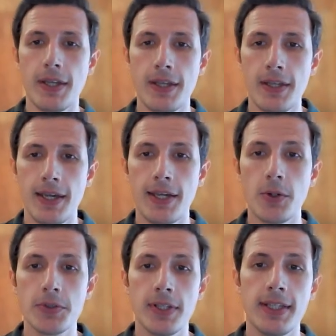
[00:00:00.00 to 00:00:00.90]
And
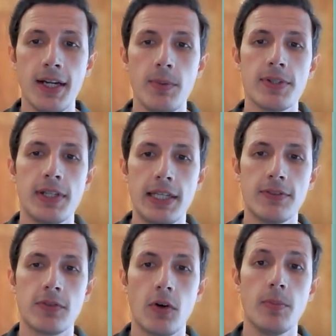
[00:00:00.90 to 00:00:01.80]
also then here we select
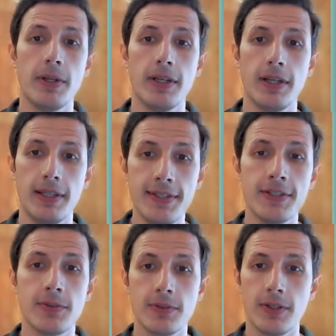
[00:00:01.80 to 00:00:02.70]
from a
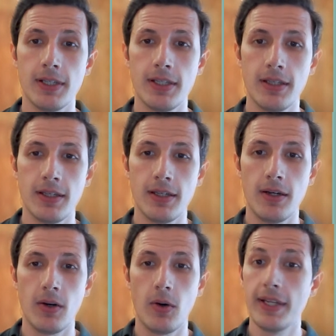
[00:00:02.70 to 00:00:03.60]
list in a
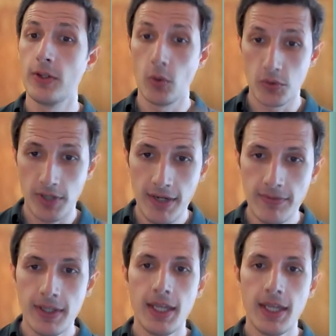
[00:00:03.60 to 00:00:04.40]
Google Drive.